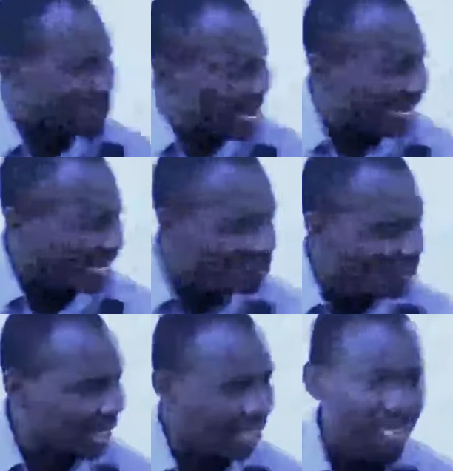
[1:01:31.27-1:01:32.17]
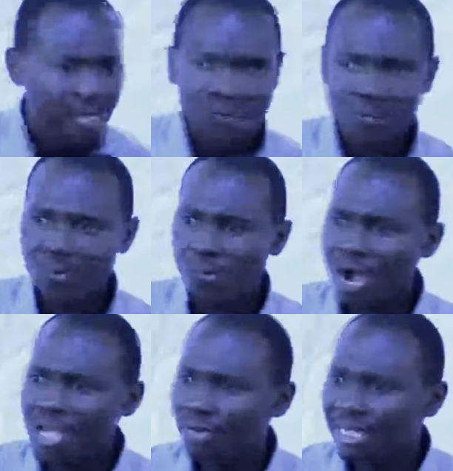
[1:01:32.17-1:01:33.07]
marriage is concerned,
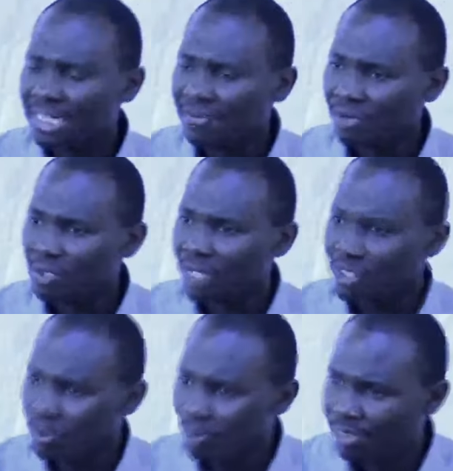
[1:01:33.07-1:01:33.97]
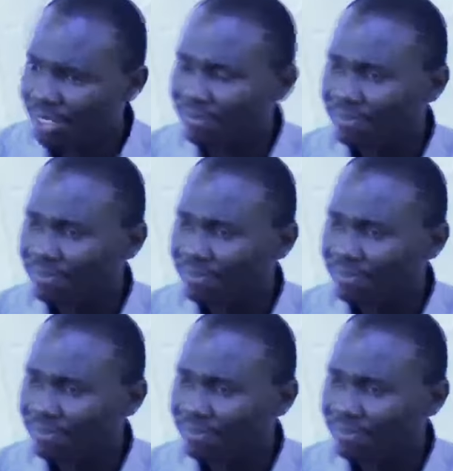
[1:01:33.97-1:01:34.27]
why are you kissing frogs? What is your problem?